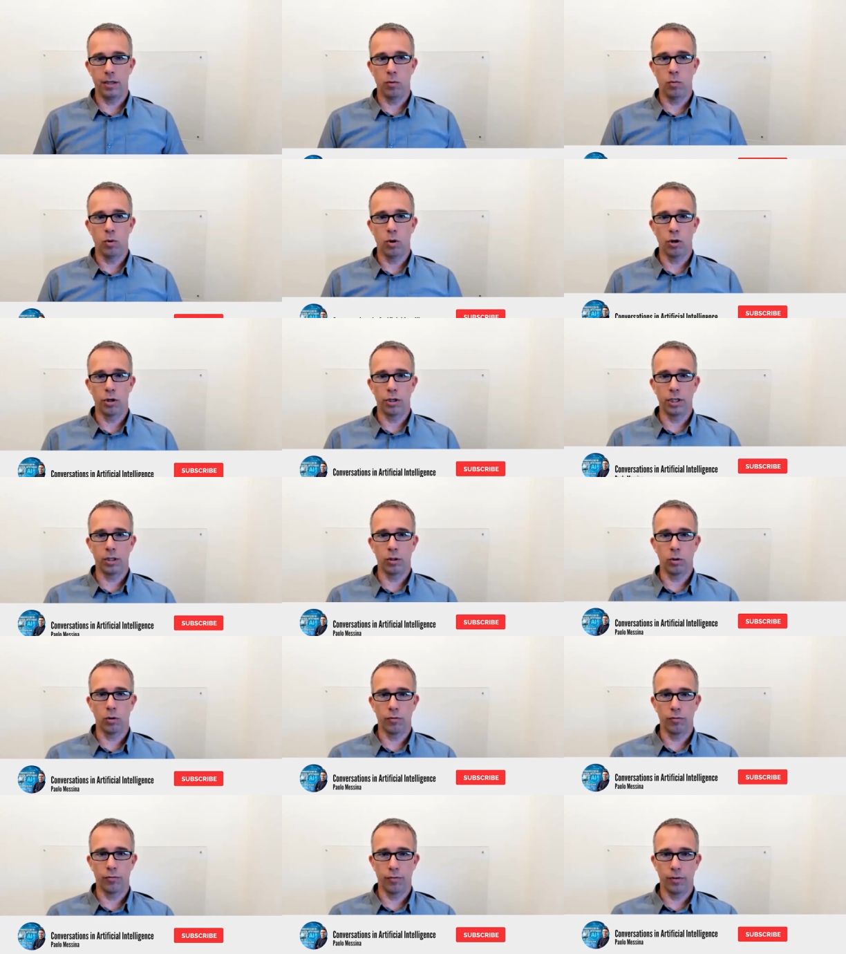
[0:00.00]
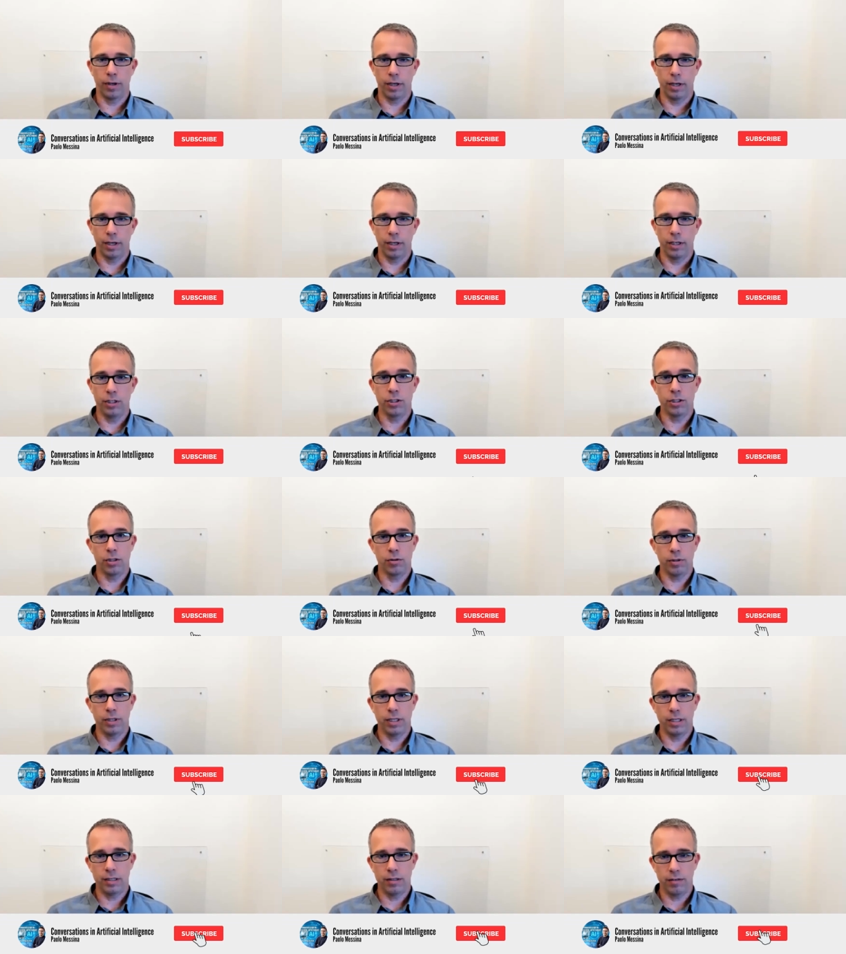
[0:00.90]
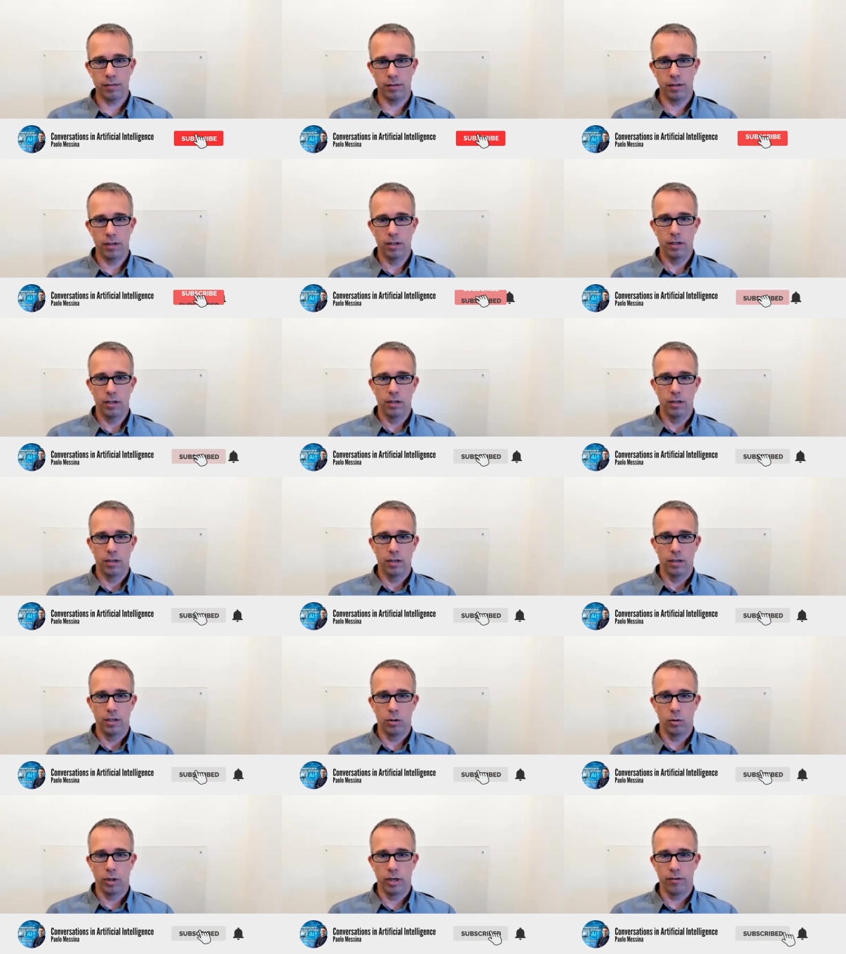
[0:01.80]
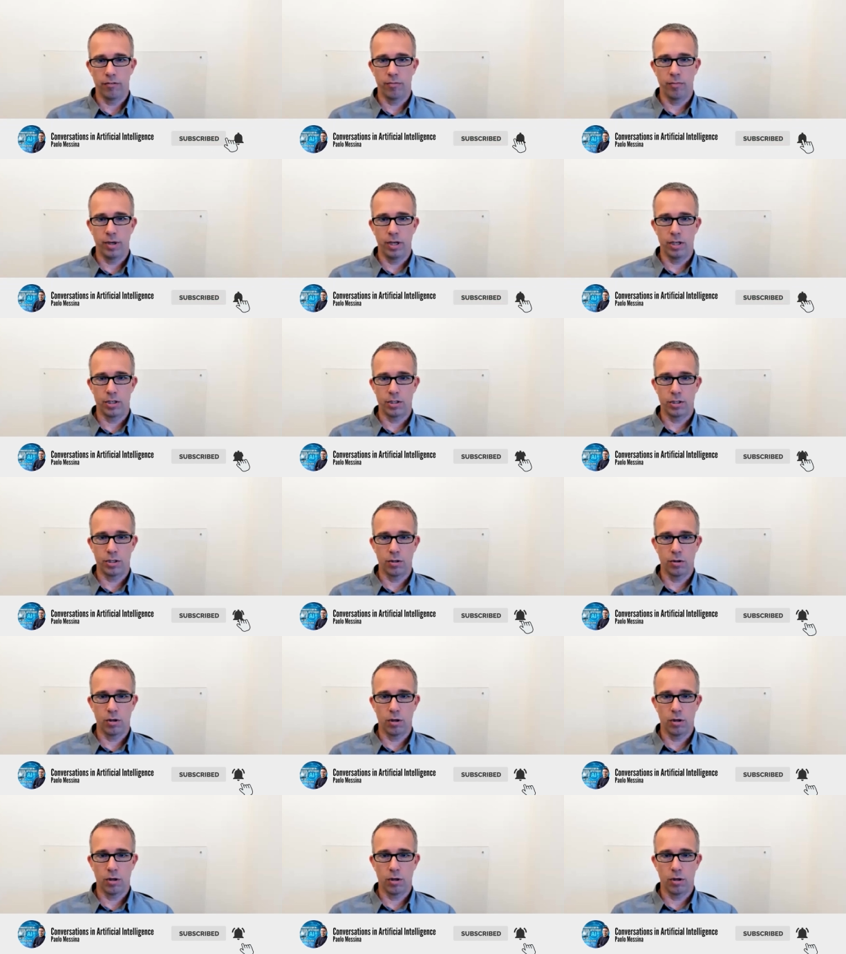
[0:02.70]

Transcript: warning of injuries. You have measure of